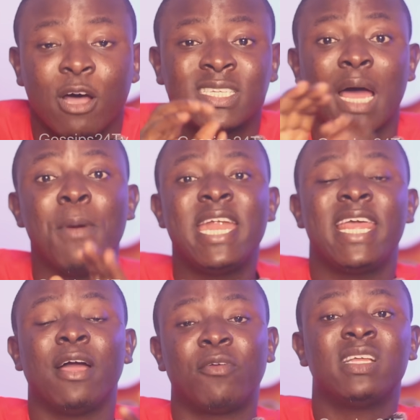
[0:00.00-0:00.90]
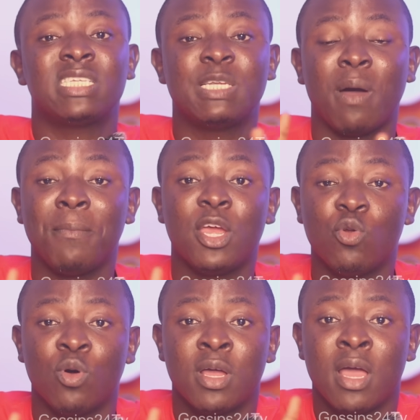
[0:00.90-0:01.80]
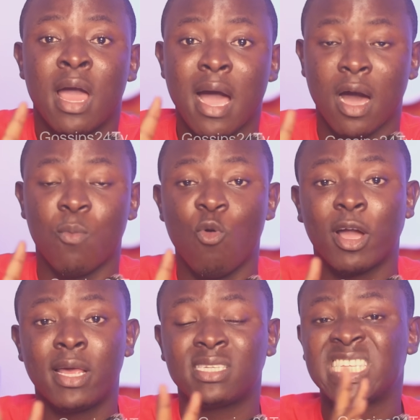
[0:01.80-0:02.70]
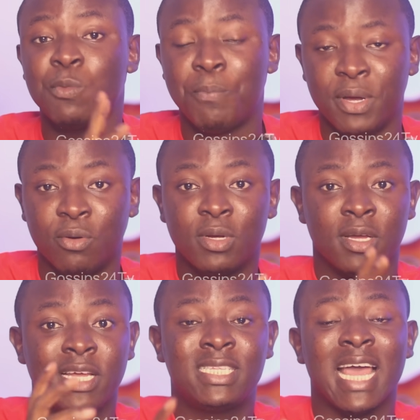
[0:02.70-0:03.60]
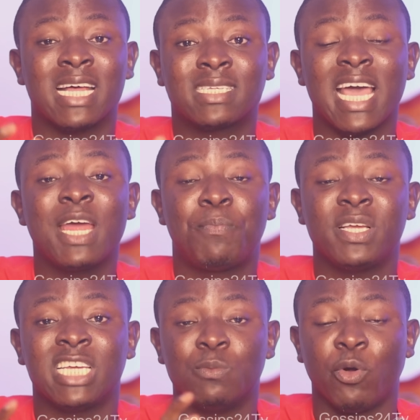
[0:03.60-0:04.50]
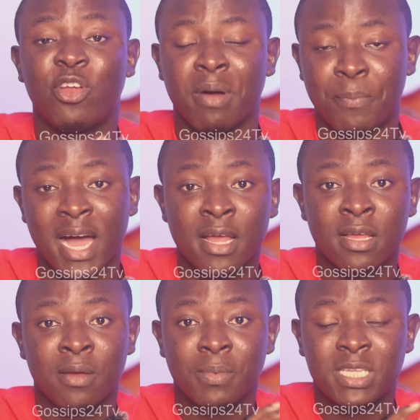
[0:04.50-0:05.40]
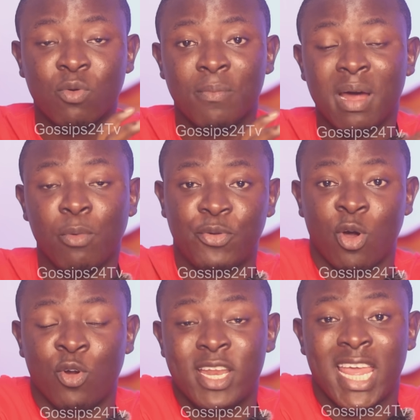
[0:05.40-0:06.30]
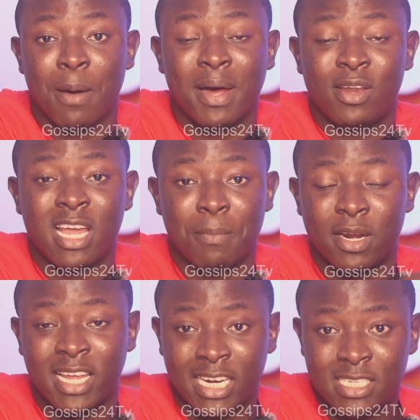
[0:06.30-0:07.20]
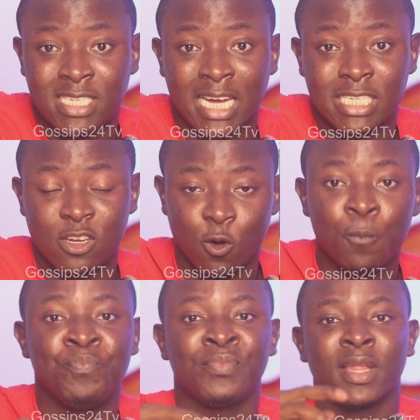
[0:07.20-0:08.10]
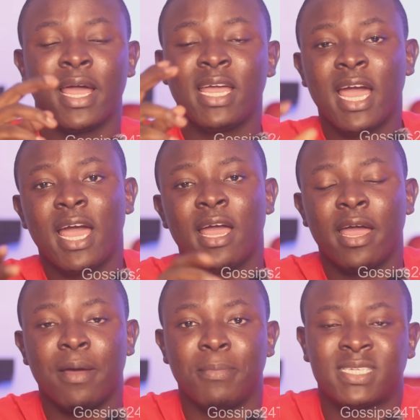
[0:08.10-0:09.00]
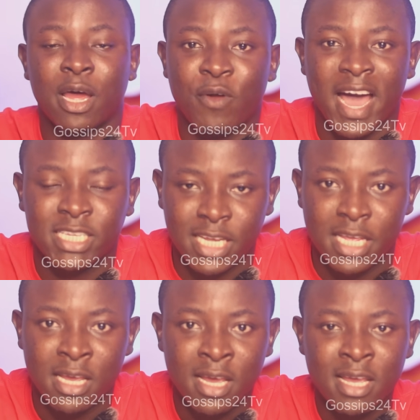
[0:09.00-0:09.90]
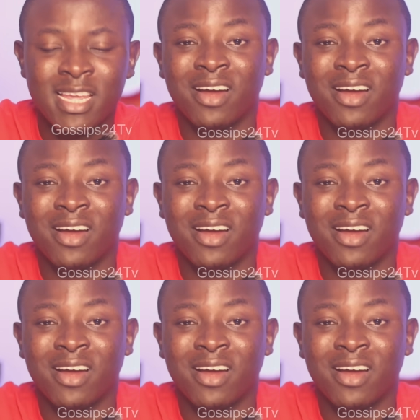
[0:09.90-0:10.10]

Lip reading: Now, somebody, they are granting the family, you know, more case than we do. In the aside patient, but your papa, Mr. Kwanabo, you're already Yaman discharging, you know. Sarah Ajay.